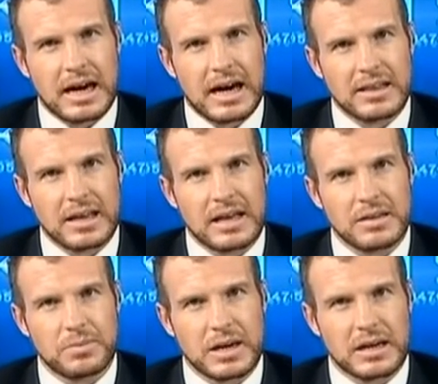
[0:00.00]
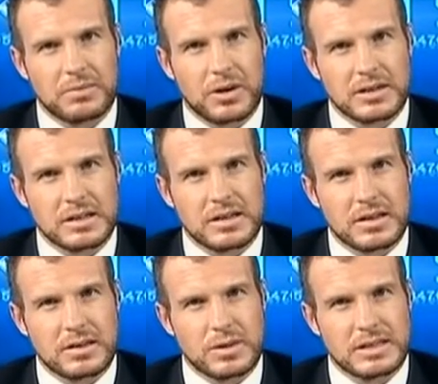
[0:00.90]
The other big positive
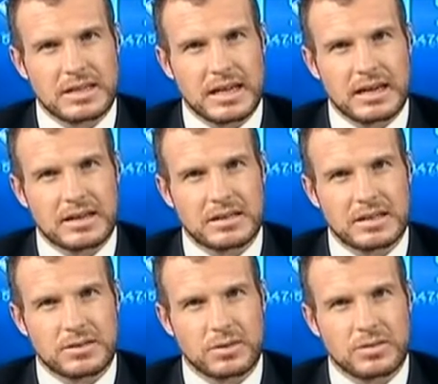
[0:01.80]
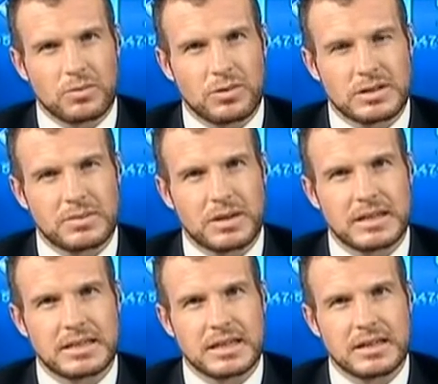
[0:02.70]
that we're seeing is with more
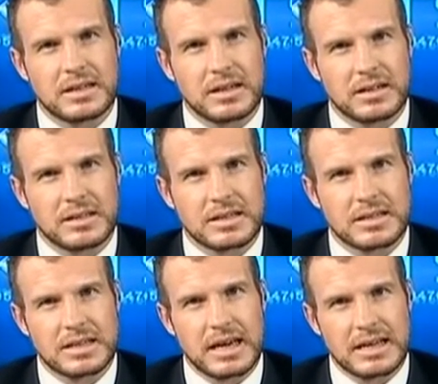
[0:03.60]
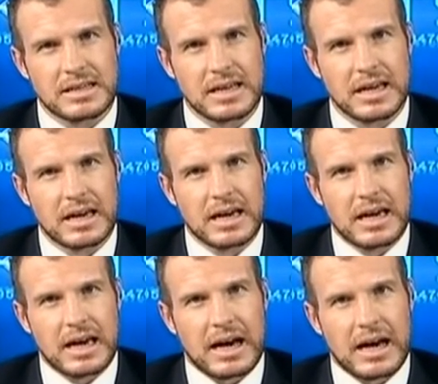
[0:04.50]
stability in the Delta state,
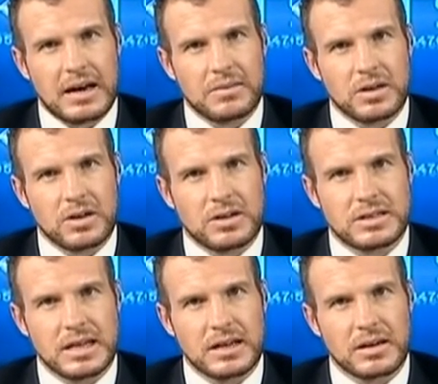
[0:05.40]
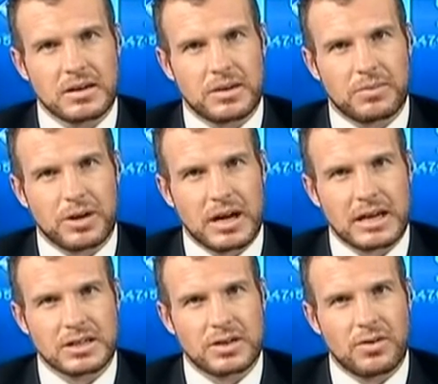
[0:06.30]
you're seeing
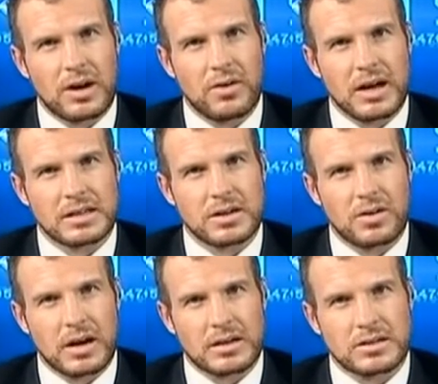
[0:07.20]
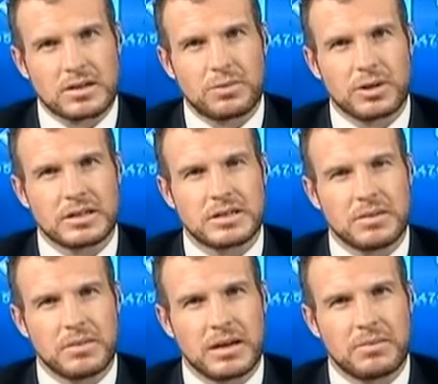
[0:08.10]
production run rates at around
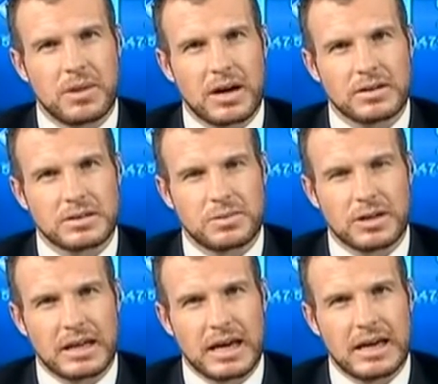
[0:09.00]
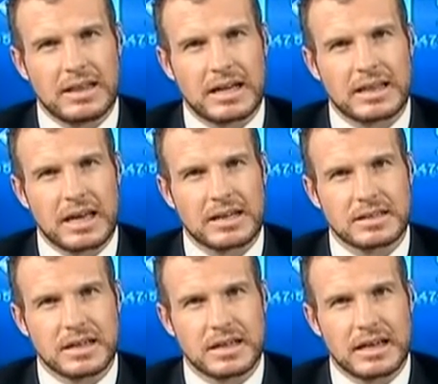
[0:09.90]
2.2 million barrels per day, and that
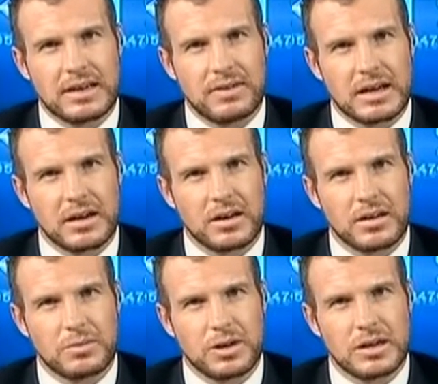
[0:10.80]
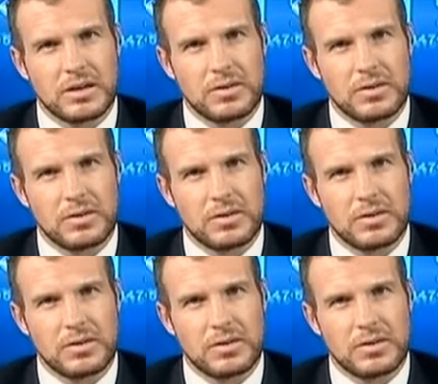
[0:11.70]
is going to alleviate a lot of the burden.